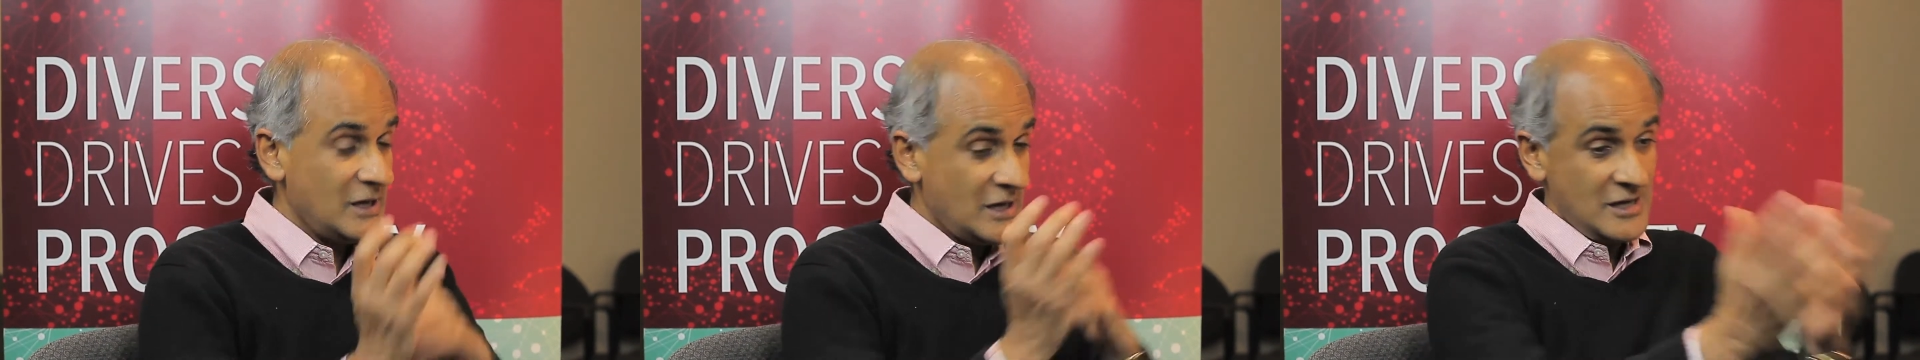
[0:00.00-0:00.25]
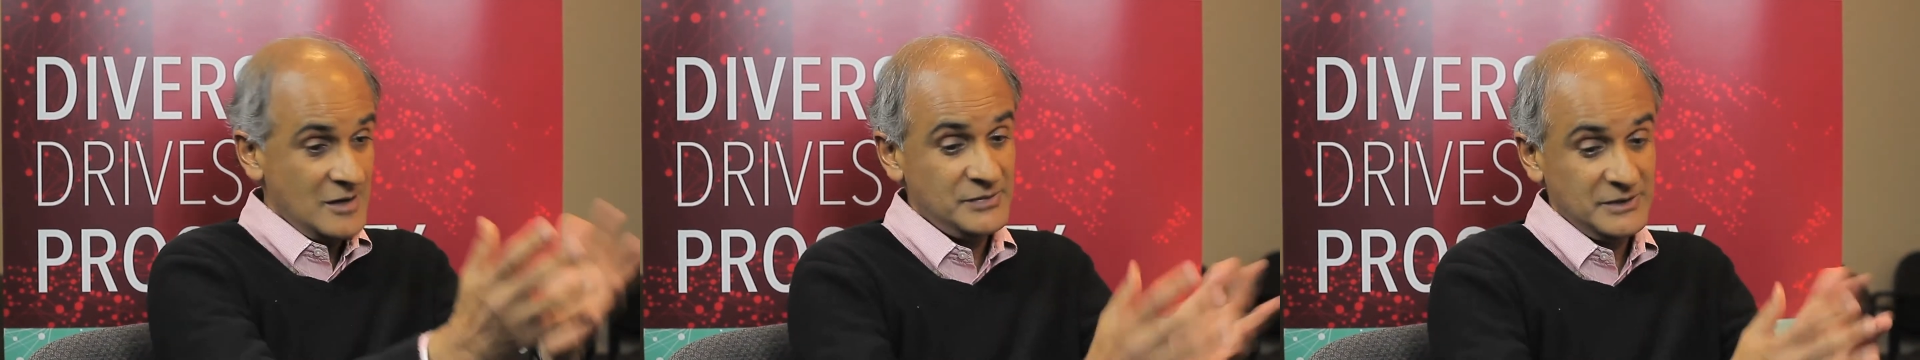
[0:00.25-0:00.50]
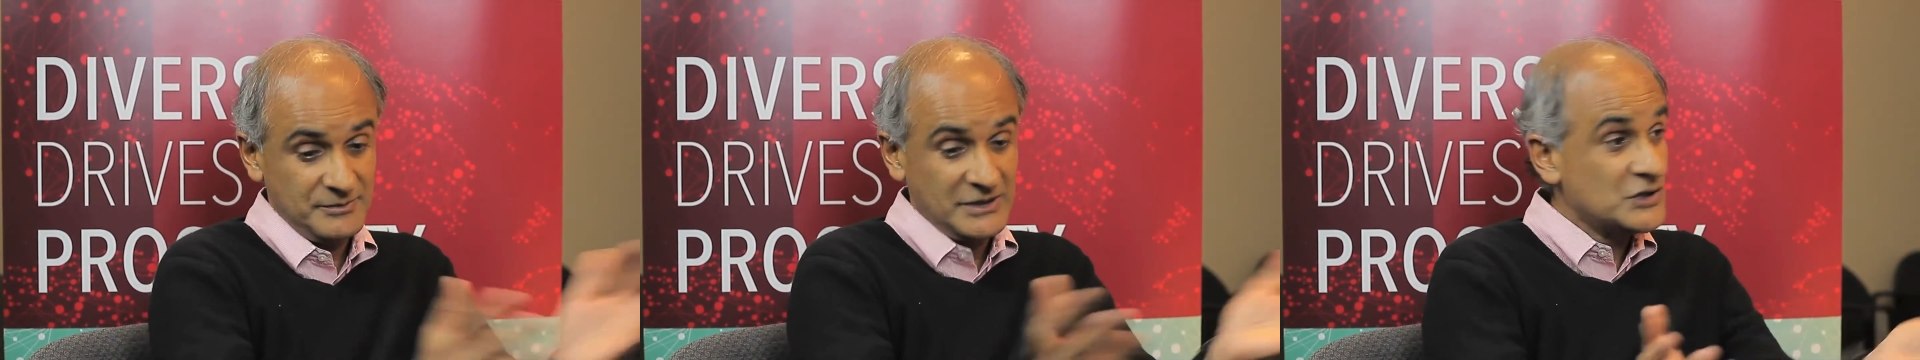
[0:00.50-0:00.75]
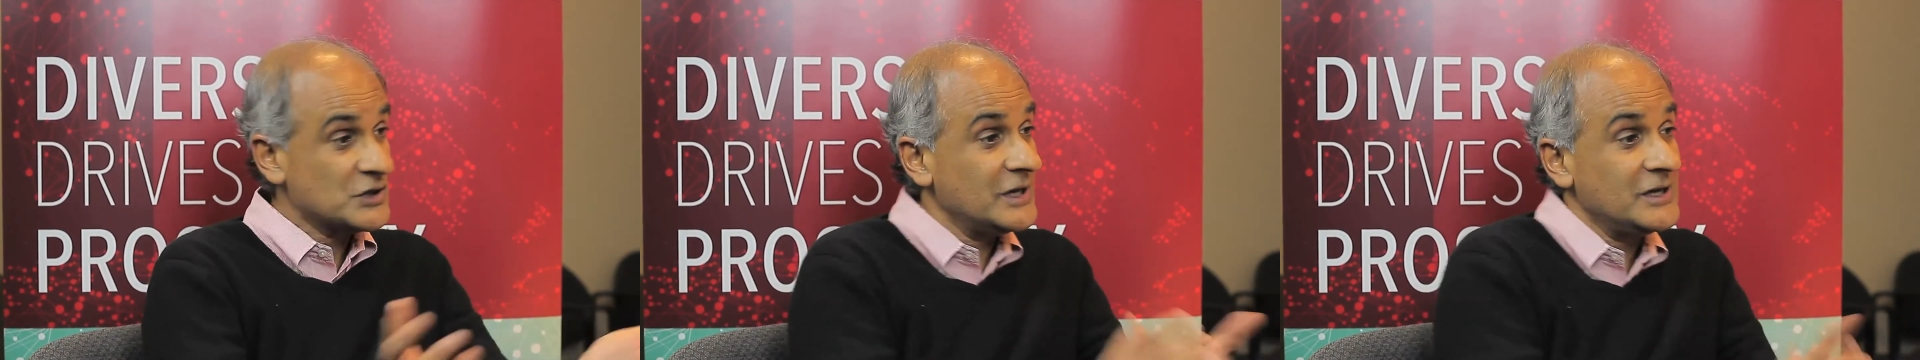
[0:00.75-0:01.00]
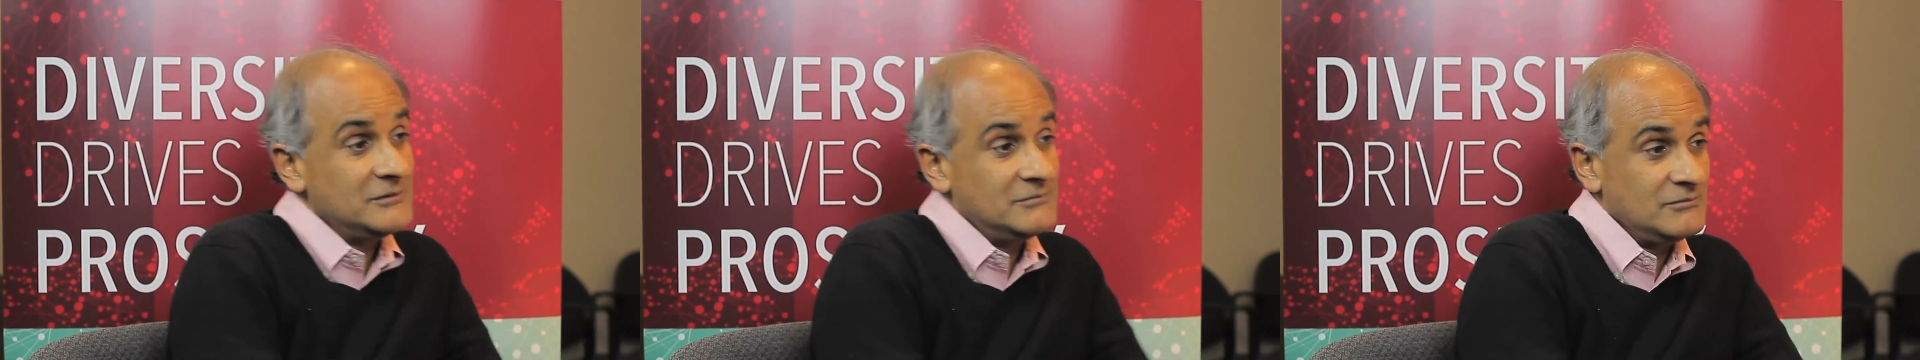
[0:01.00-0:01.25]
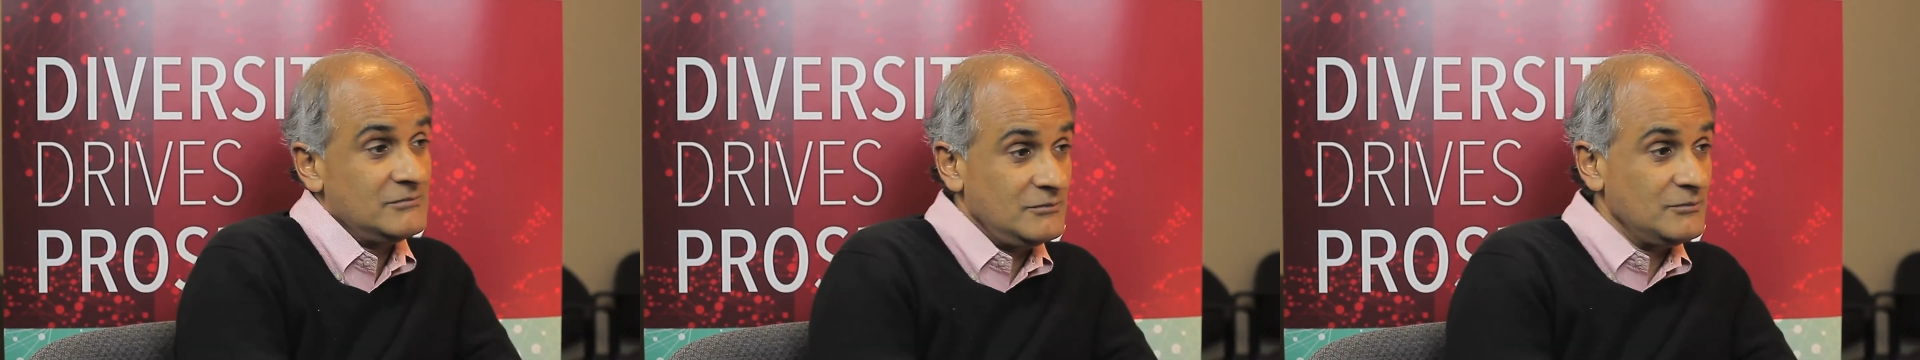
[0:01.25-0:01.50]
uh, but by shared
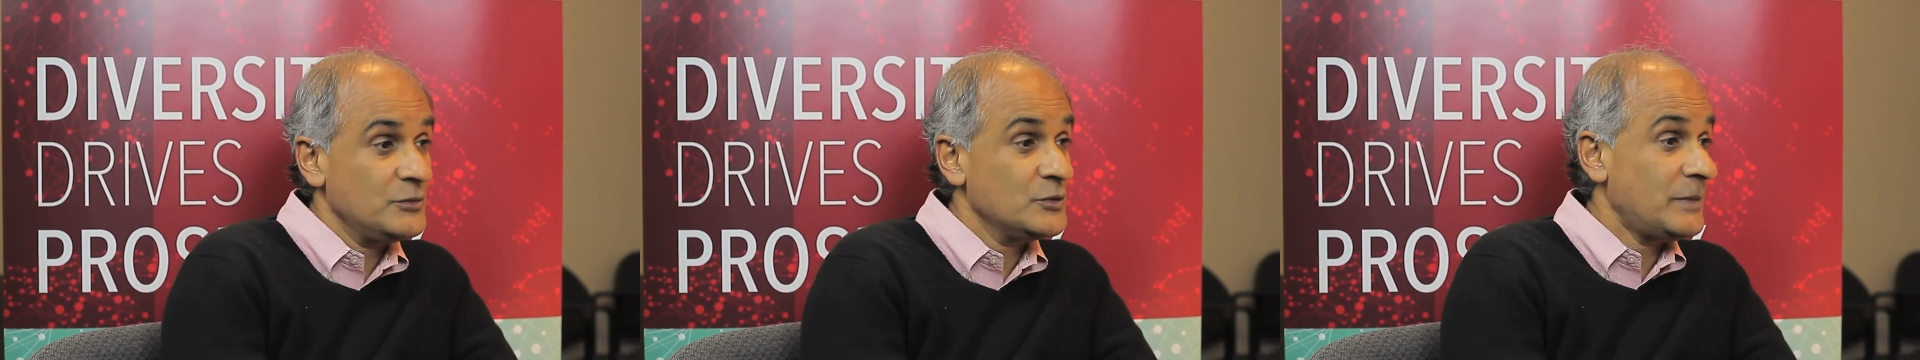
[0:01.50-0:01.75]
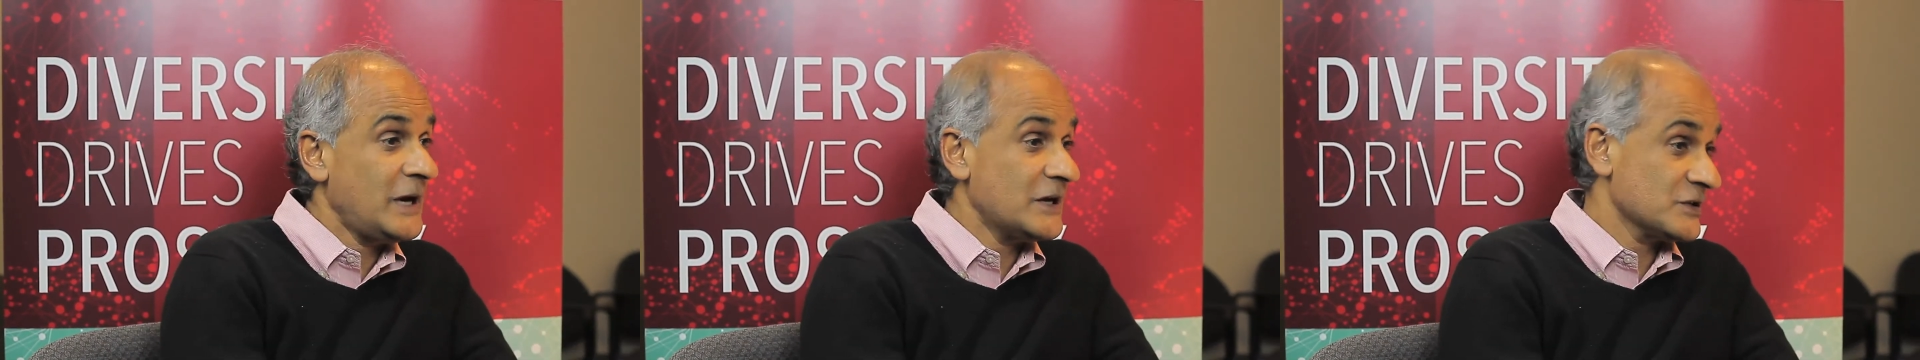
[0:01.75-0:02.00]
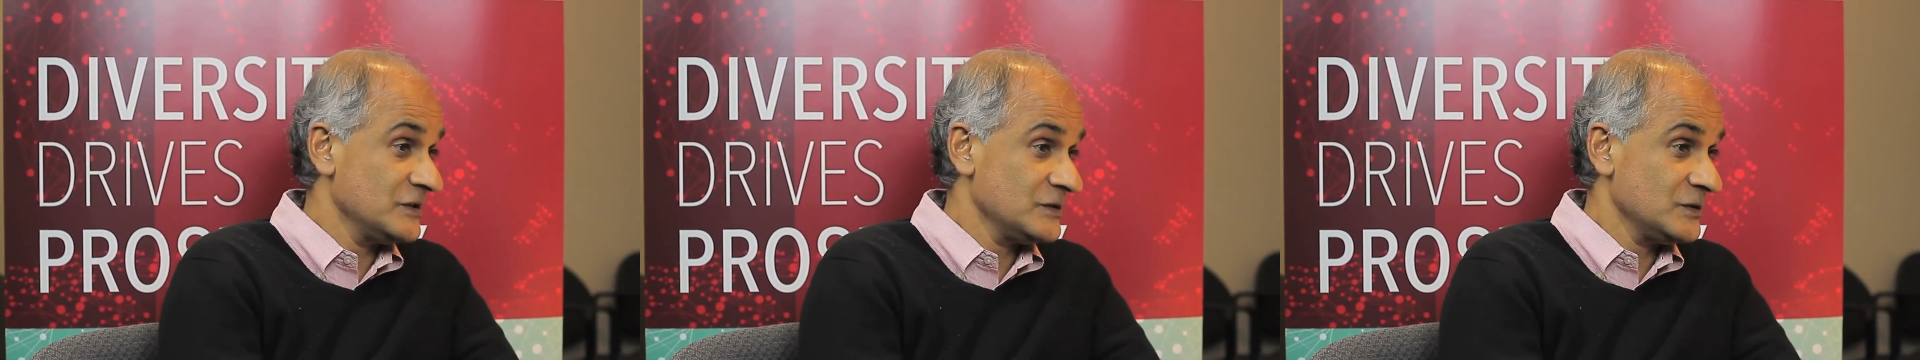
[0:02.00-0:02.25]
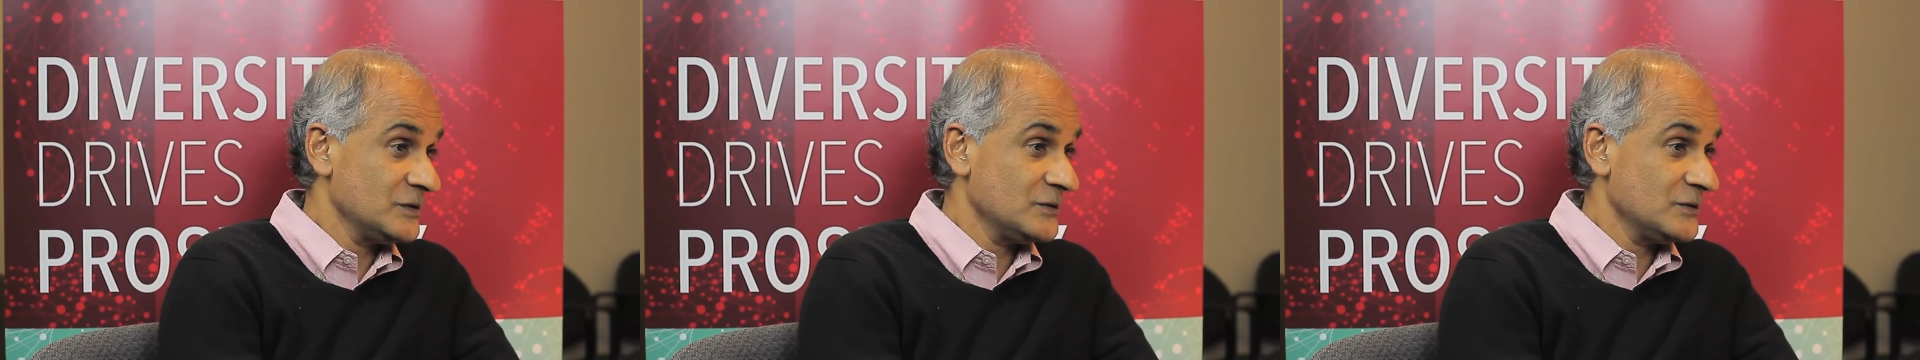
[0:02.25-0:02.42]
passions or